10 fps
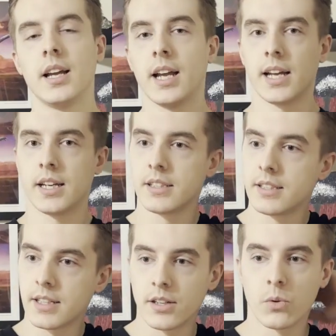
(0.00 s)
and
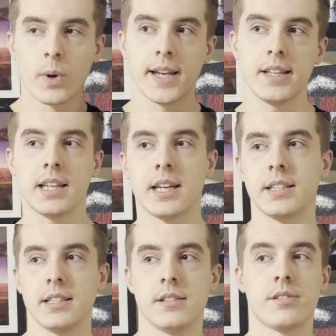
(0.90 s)
in a way that
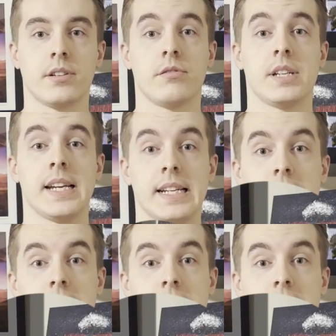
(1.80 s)
is entertaining.